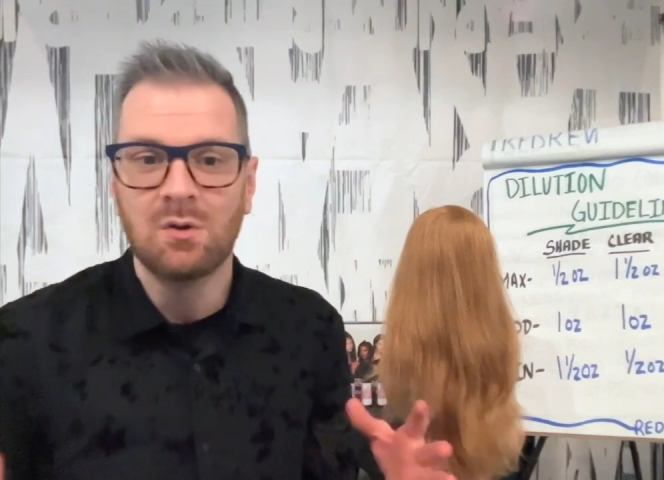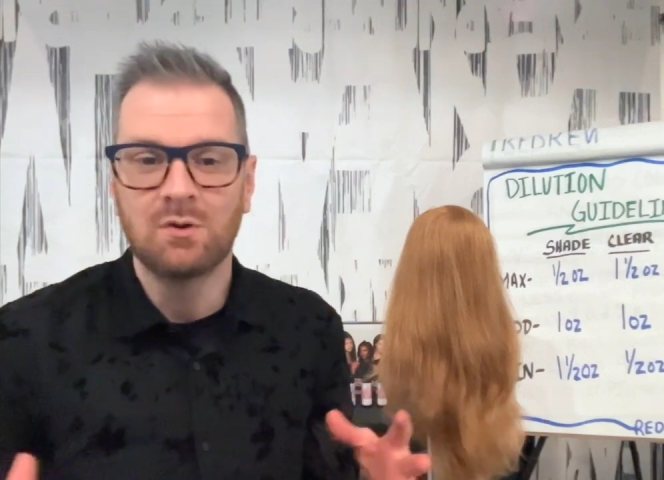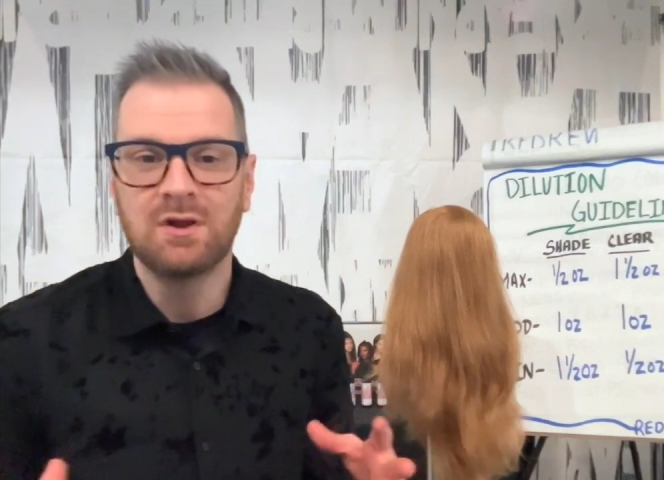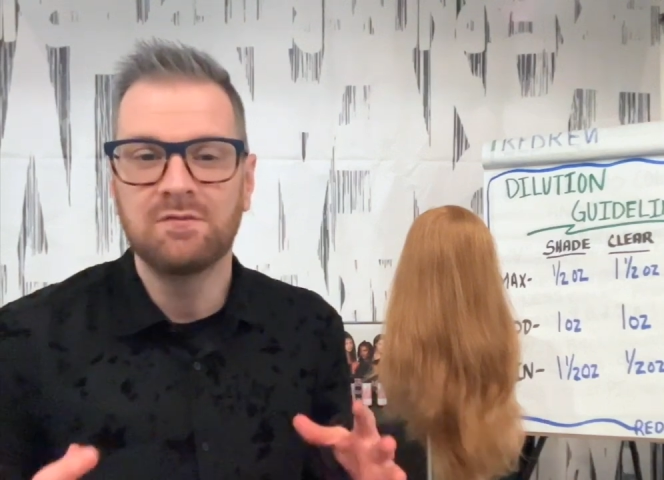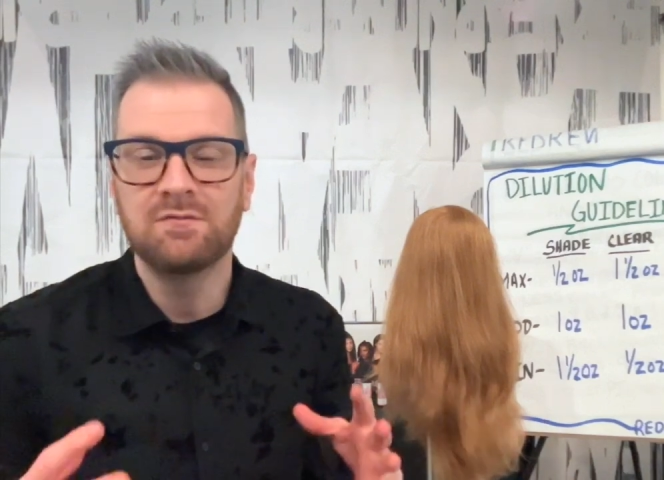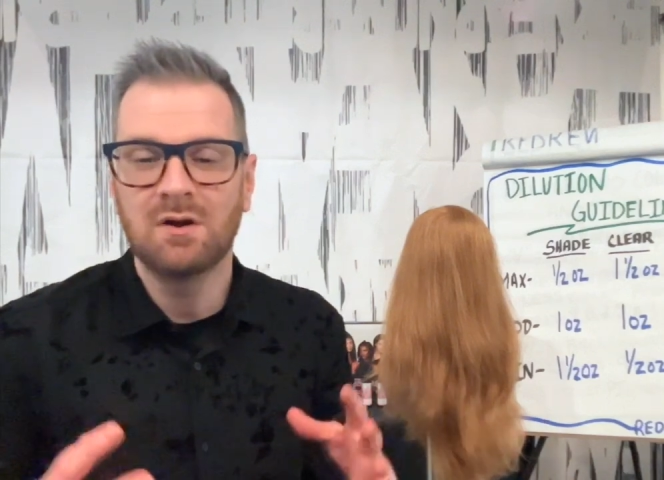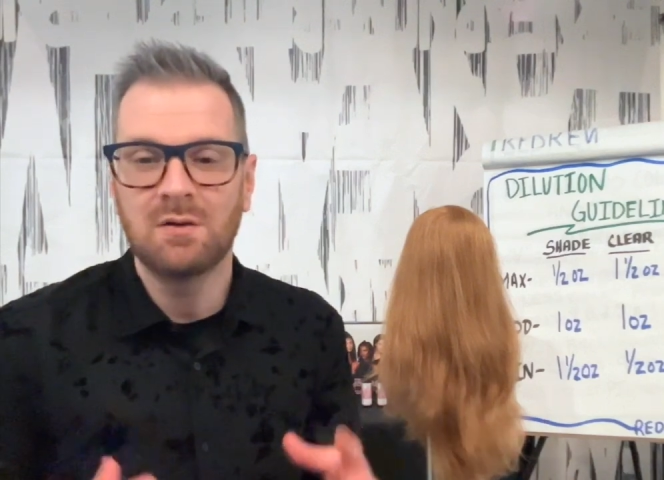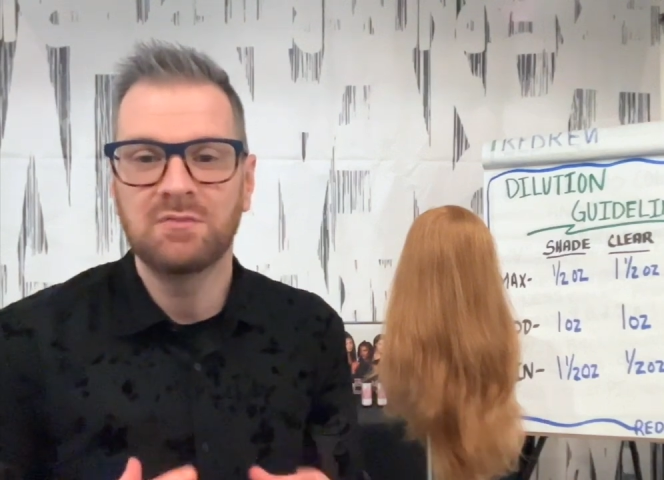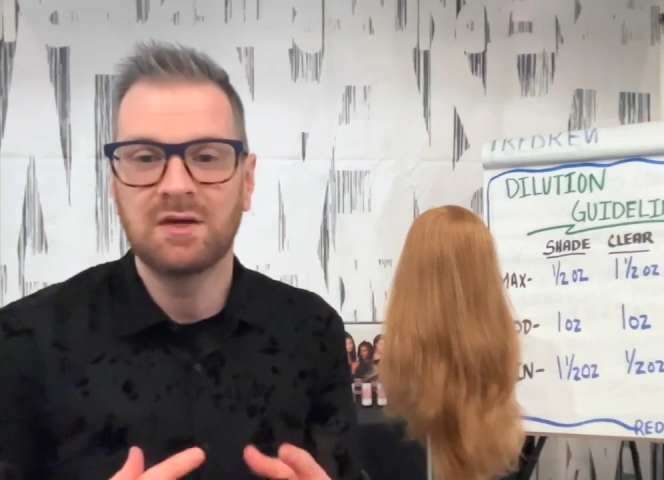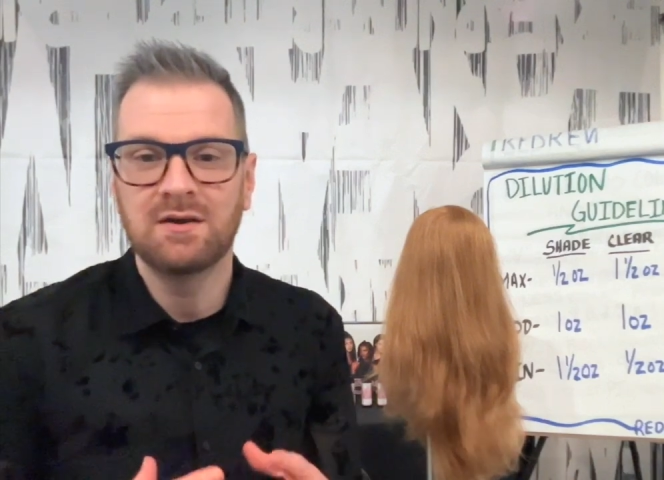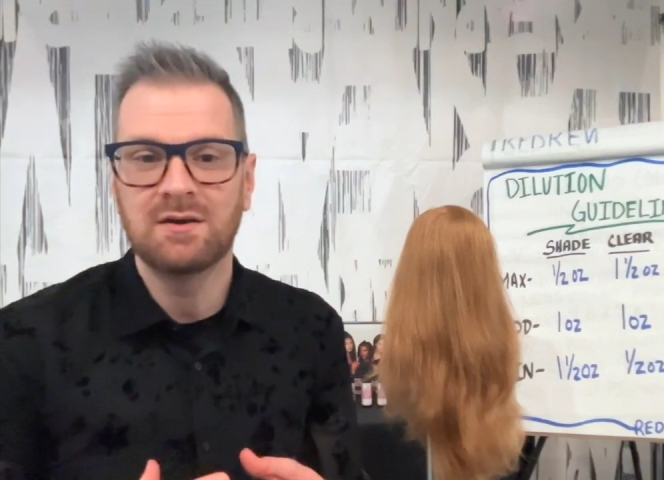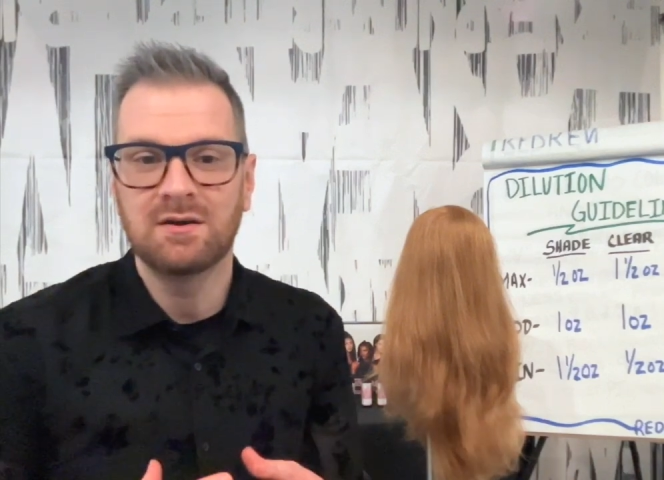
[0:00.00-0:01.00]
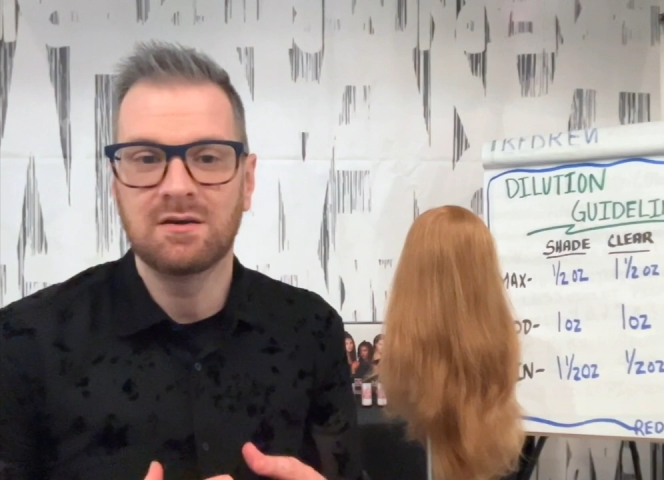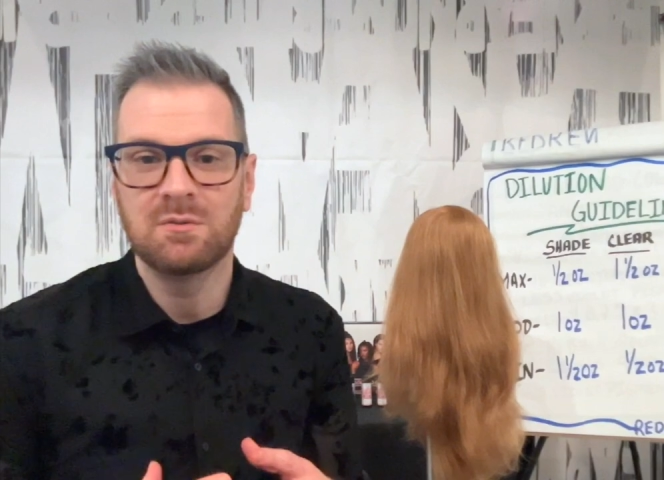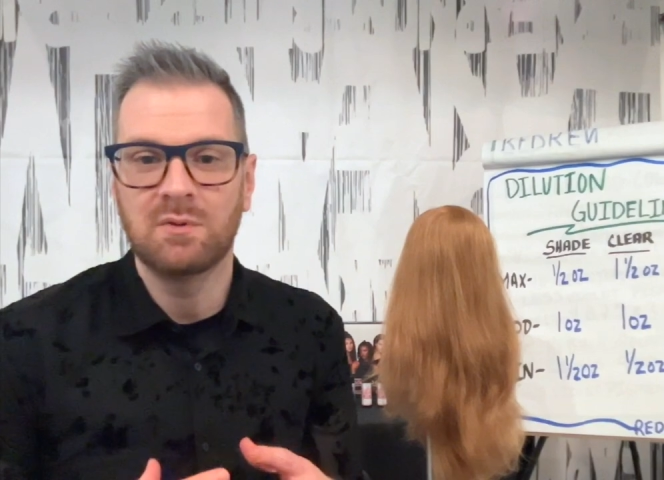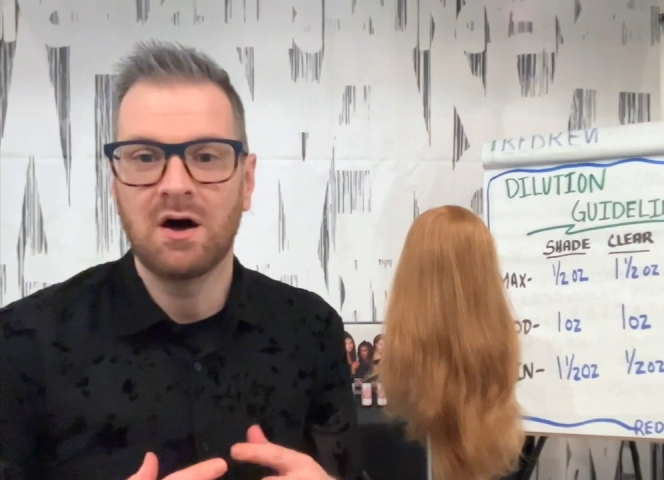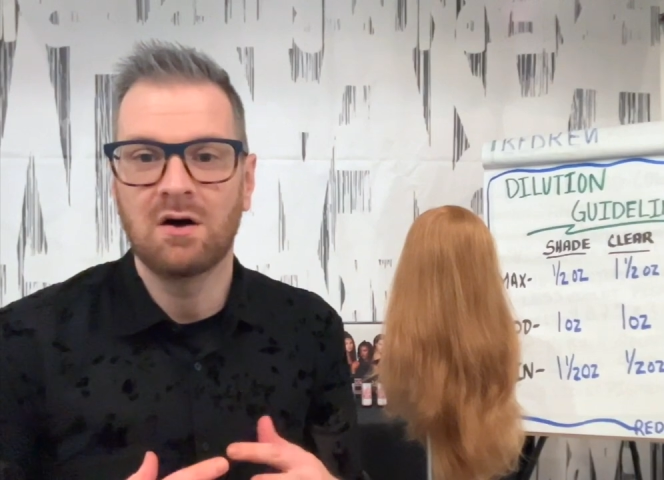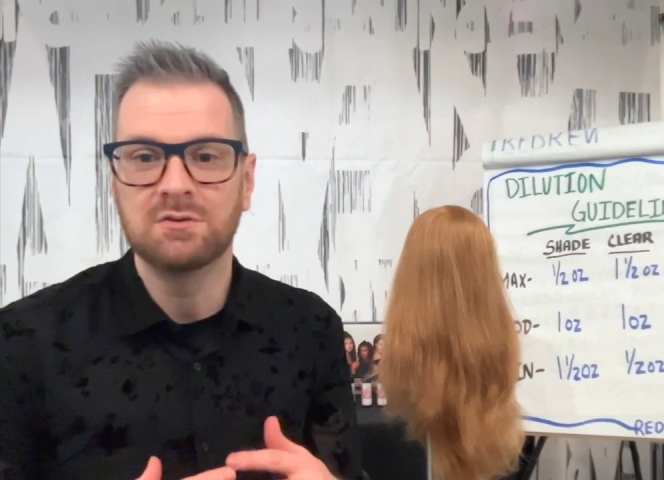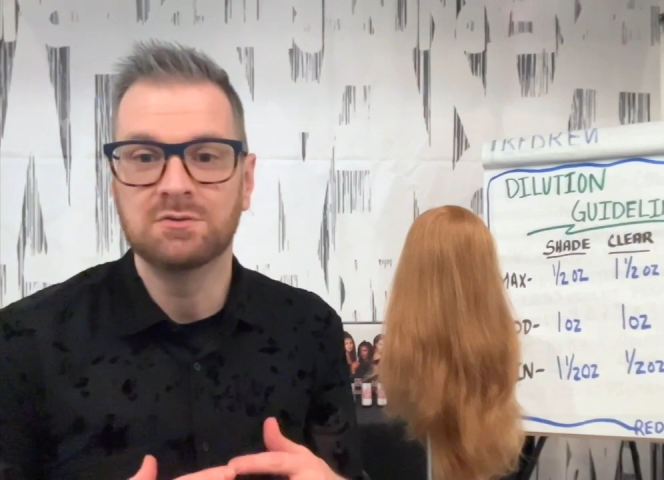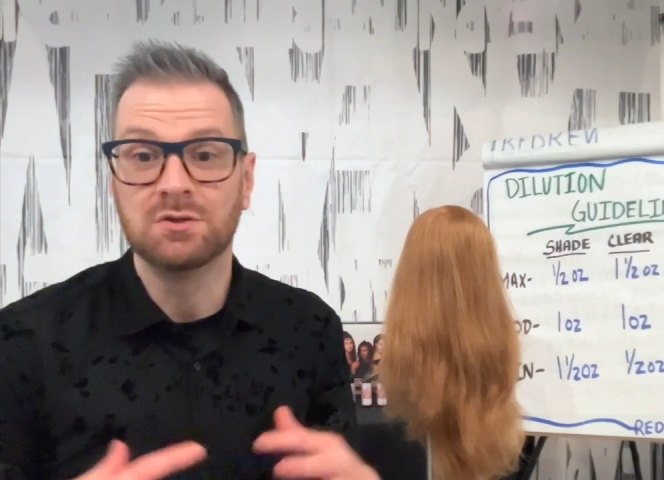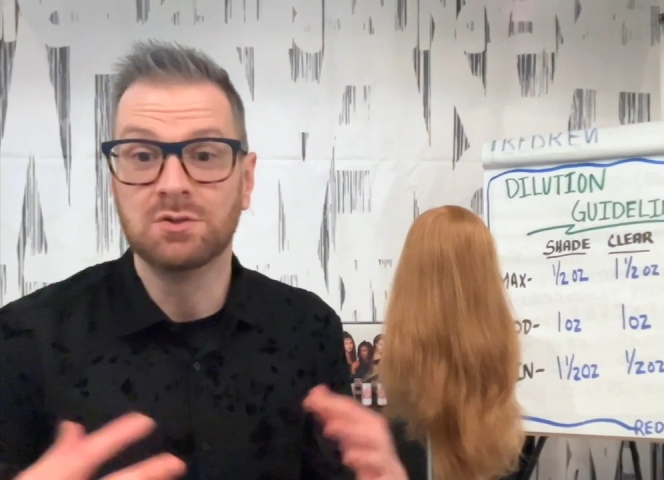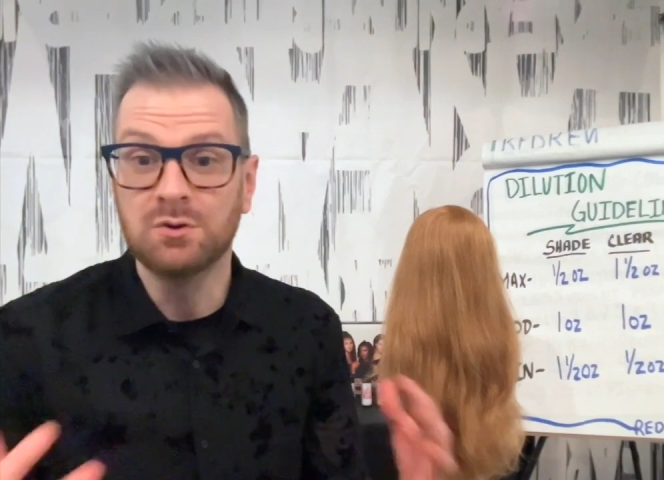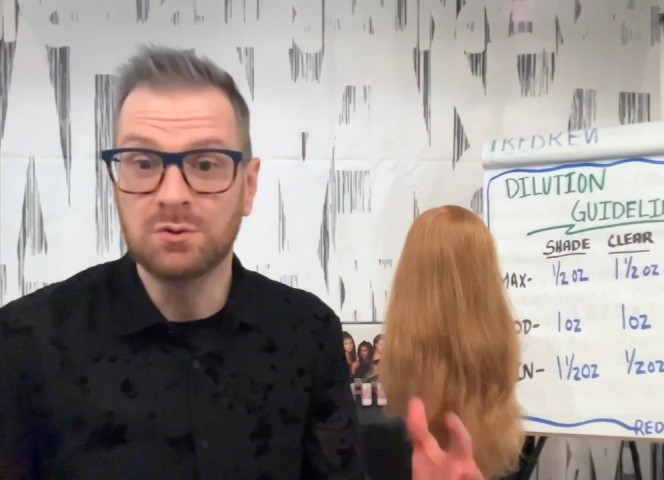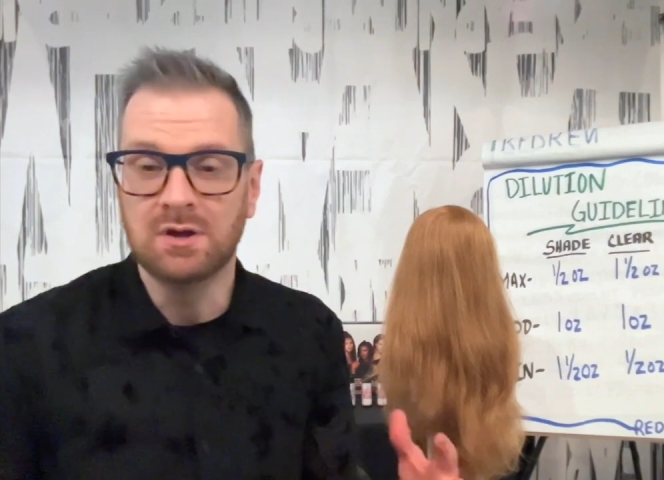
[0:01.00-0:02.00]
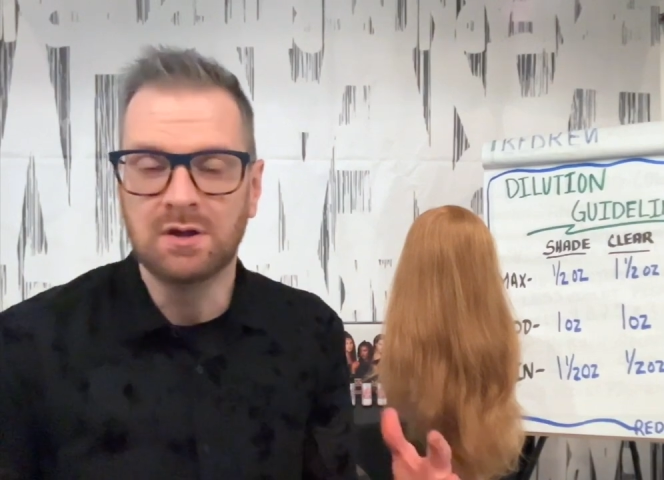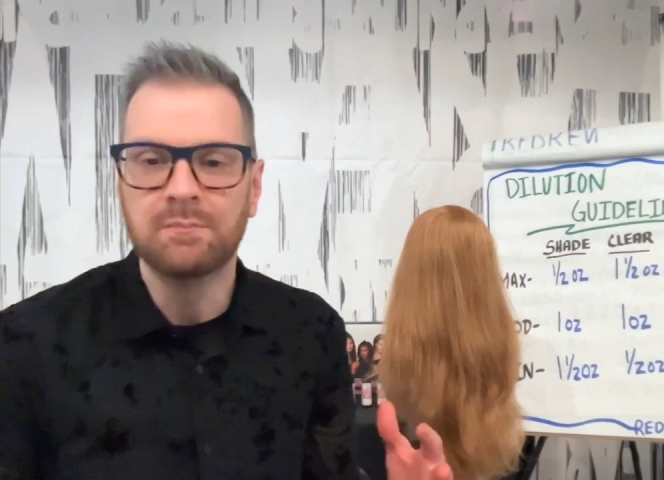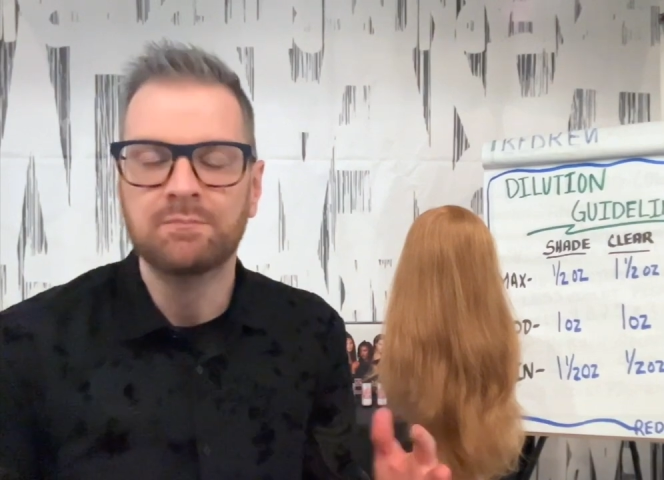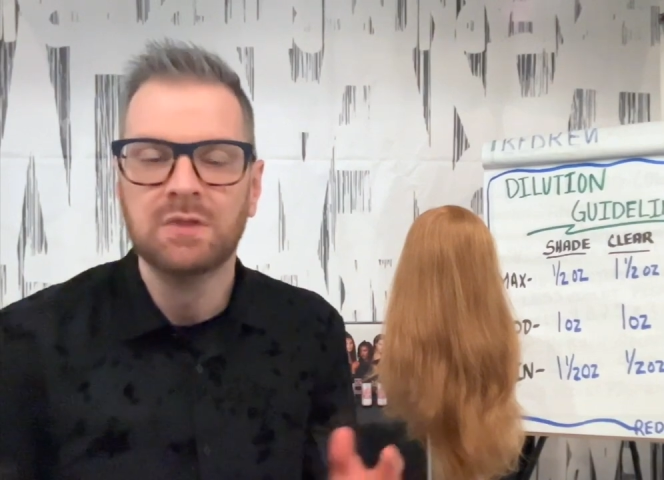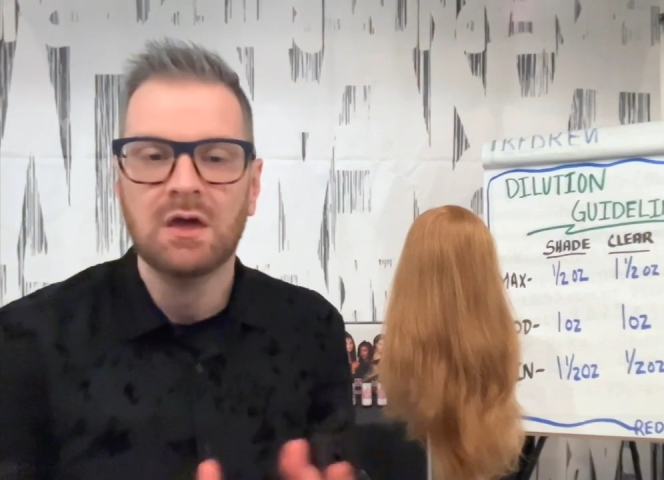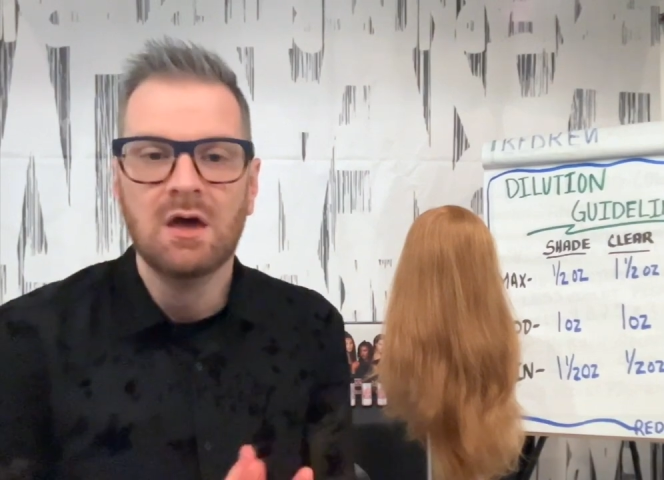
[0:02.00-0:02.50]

whenever I'm thinking about diluting.